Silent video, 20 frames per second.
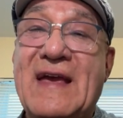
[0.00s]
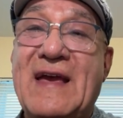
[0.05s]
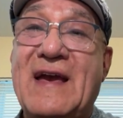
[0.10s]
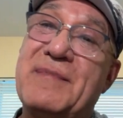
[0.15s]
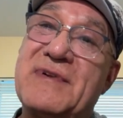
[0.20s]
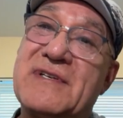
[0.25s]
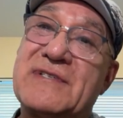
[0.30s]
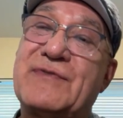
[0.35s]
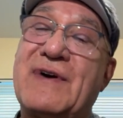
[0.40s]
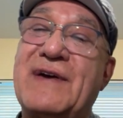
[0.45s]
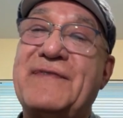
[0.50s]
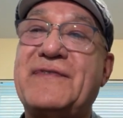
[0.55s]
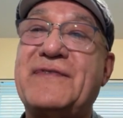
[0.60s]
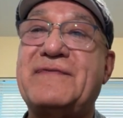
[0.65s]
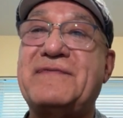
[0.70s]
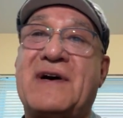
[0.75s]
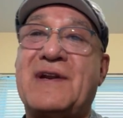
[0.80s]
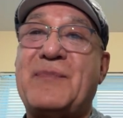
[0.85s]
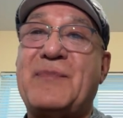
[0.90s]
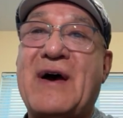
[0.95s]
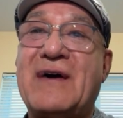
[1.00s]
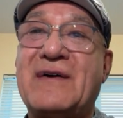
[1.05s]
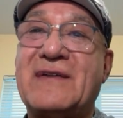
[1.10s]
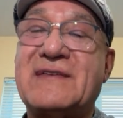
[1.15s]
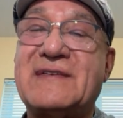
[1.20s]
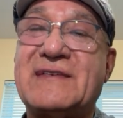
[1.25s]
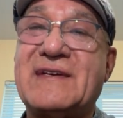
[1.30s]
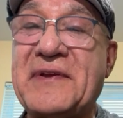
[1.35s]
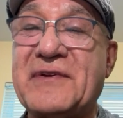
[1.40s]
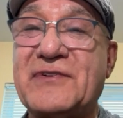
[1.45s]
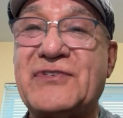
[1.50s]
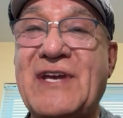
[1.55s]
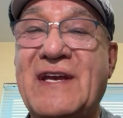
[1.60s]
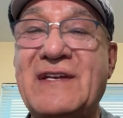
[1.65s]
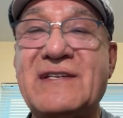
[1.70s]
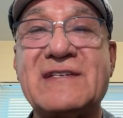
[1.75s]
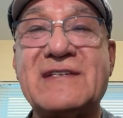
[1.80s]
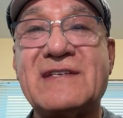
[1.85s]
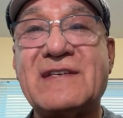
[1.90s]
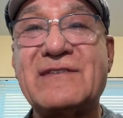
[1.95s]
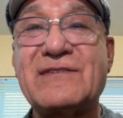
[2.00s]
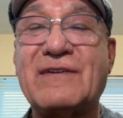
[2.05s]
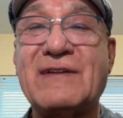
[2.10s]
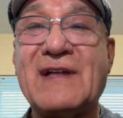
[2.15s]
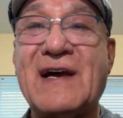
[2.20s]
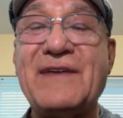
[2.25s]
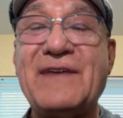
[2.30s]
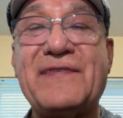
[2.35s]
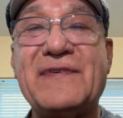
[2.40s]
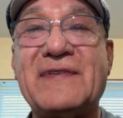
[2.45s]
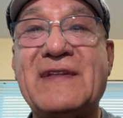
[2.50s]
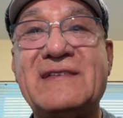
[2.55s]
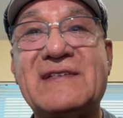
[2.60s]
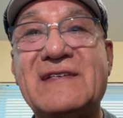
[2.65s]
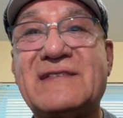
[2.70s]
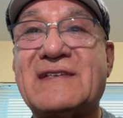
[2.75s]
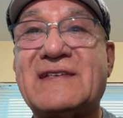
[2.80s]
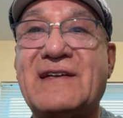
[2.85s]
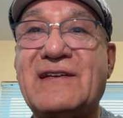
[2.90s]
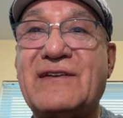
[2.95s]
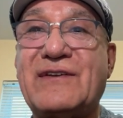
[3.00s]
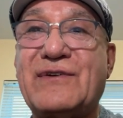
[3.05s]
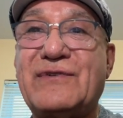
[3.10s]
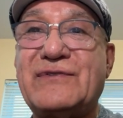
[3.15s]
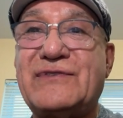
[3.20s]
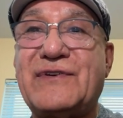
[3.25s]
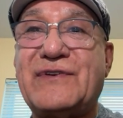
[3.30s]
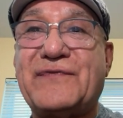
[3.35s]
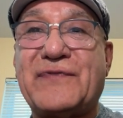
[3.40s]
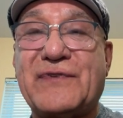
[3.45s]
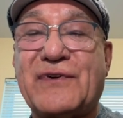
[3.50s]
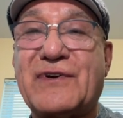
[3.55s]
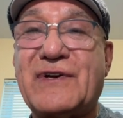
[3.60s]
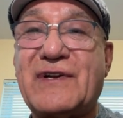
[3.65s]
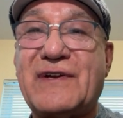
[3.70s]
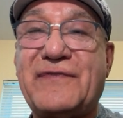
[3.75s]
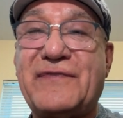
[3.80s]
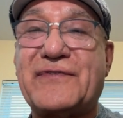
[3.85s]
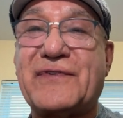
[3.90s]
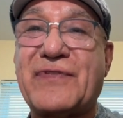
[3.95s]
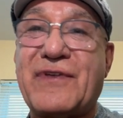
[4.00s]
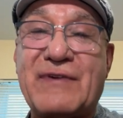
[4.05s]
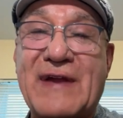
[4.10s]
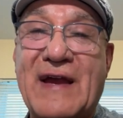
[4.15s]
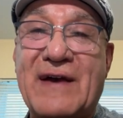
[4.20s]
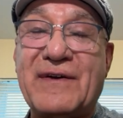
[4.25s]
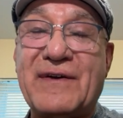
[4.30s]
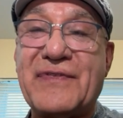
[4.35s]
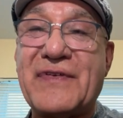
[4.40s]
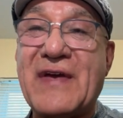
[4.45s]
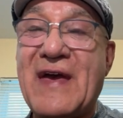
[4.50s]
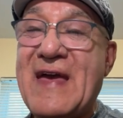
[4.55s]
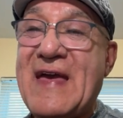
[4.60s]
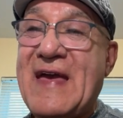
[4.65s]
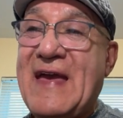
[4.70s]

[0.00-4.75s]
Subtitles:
Him and his wife thought about, changes in their life, and they decided to go to Florida for their health.